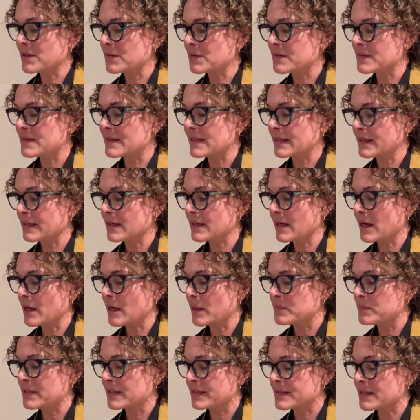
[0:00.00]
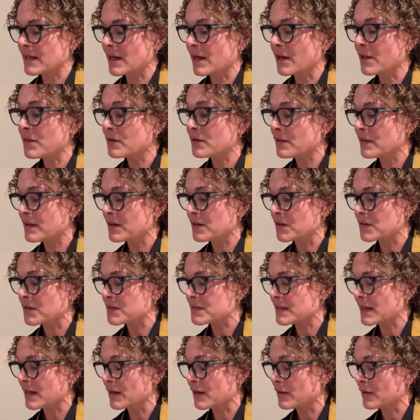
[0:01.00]
you seek an object other than
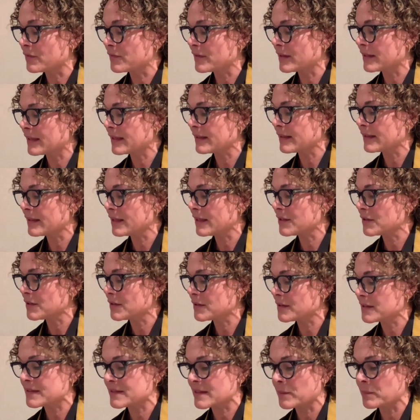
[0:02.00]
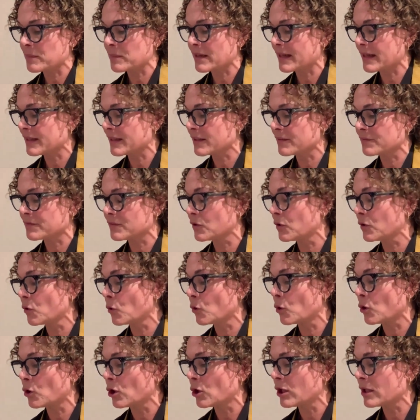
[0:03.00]
yourself, it can lead you to some kind of
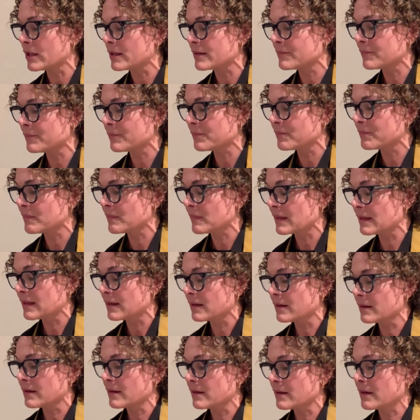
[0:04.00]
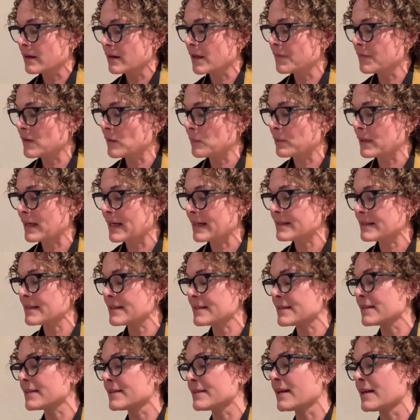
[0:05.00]
goal. If you
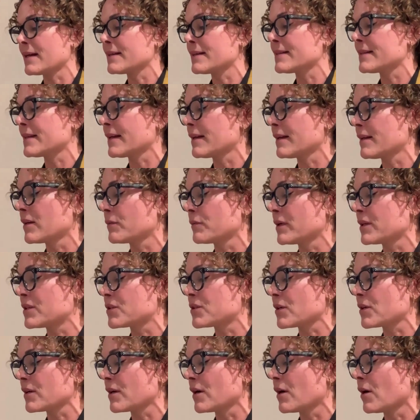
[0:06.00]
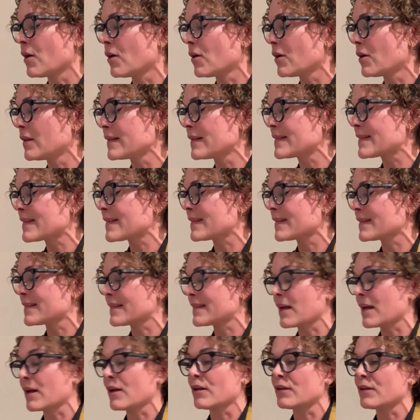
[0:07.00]
practice a zazen in which all is the
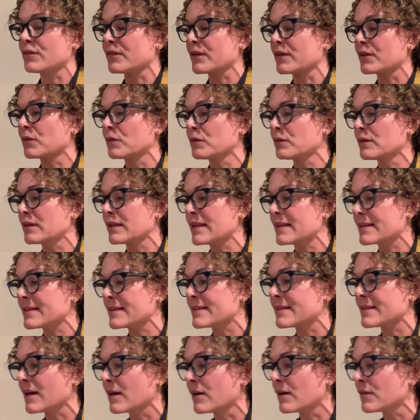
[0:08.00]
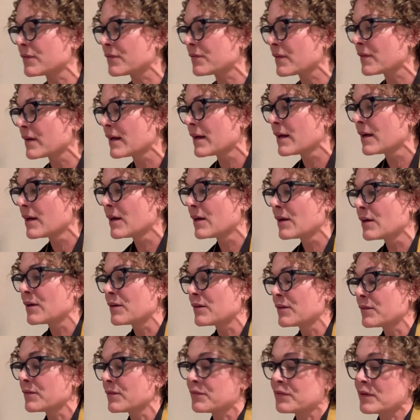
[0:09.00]
self and only the self
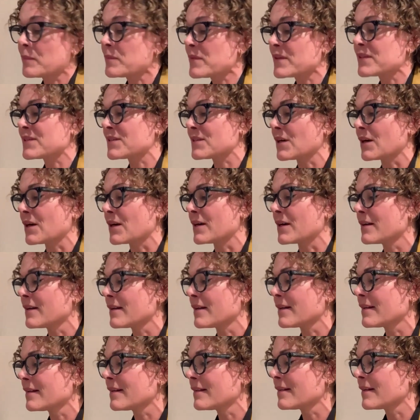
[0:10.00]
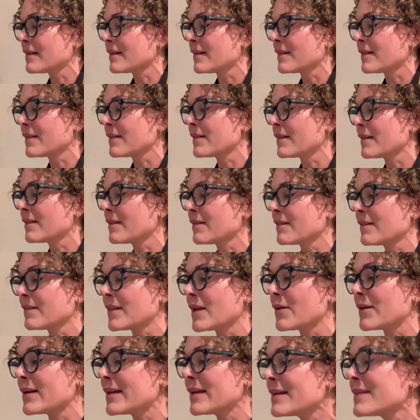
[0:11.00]
from the start,
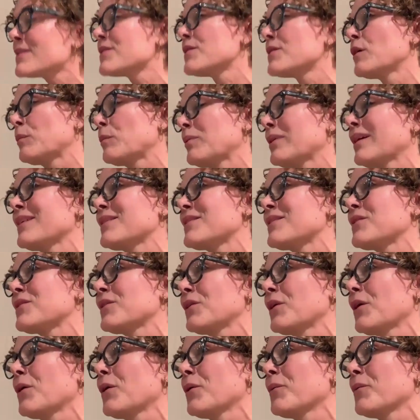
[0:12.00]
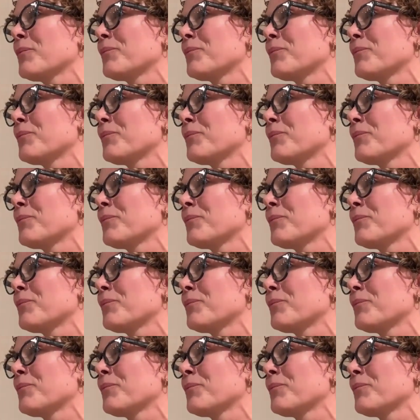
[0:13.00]
there is no place to go.